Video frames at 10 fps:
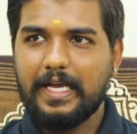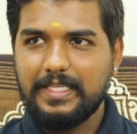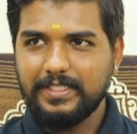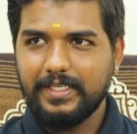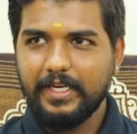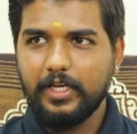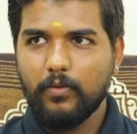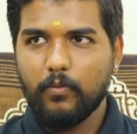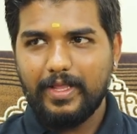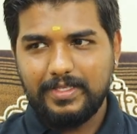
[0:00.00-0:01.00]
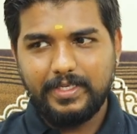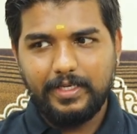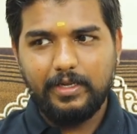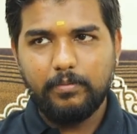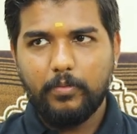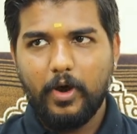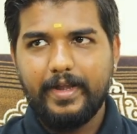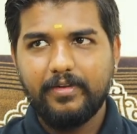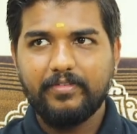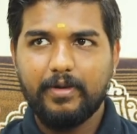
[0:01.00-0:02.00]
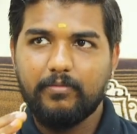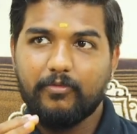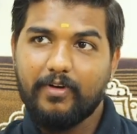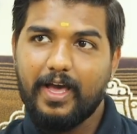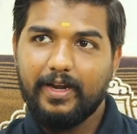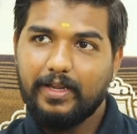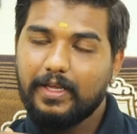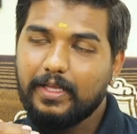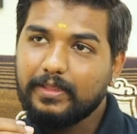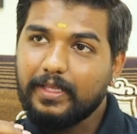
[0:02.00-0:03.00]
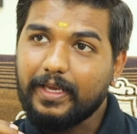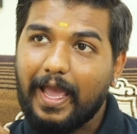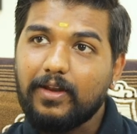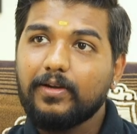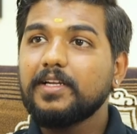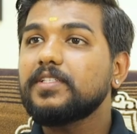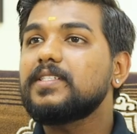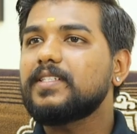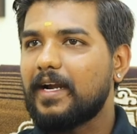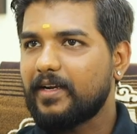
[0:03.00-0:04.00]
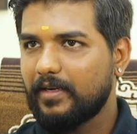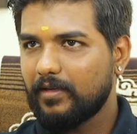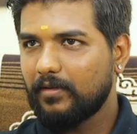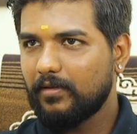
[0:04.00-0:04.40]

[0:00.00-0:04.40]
considering one single point from where the calculation started.